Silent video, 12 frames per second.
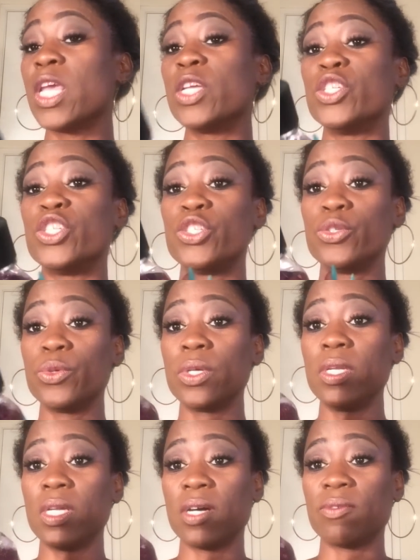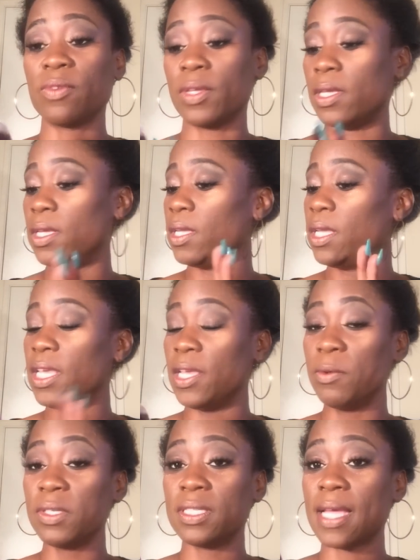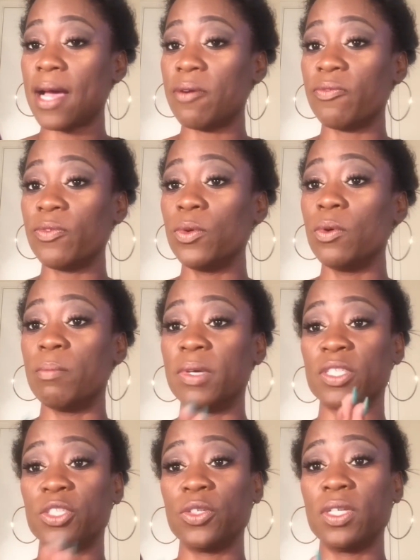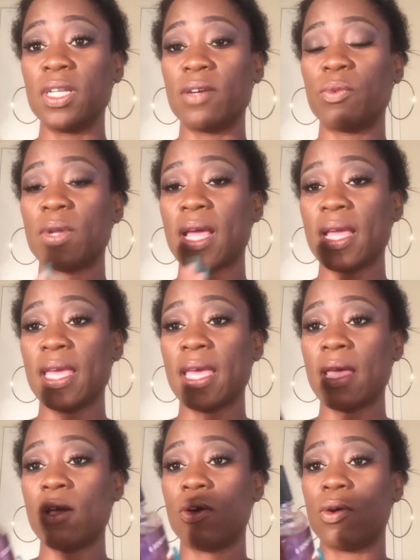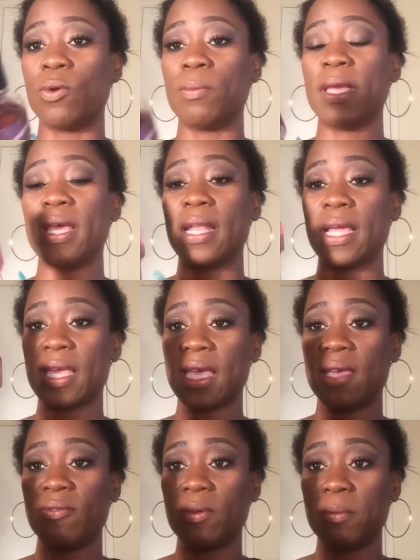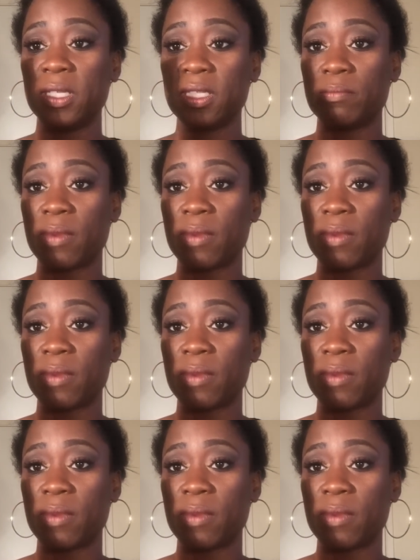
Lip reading: sure enough, he was doubtful, but sure enough, when I got home and I gave him this